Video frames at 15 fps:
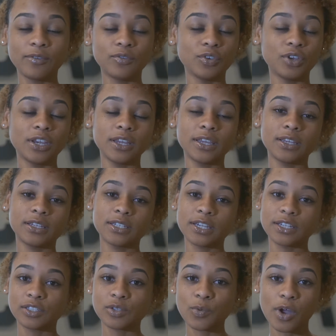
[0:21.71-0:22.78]
If you didn't get a
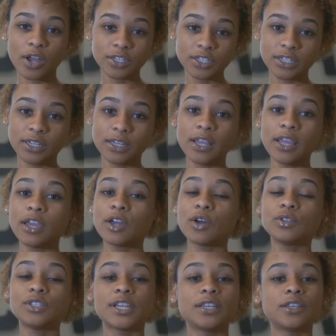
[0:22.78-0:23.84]
chance to watch it,
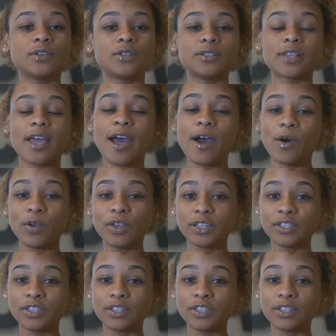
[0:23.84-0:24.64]
go check those out.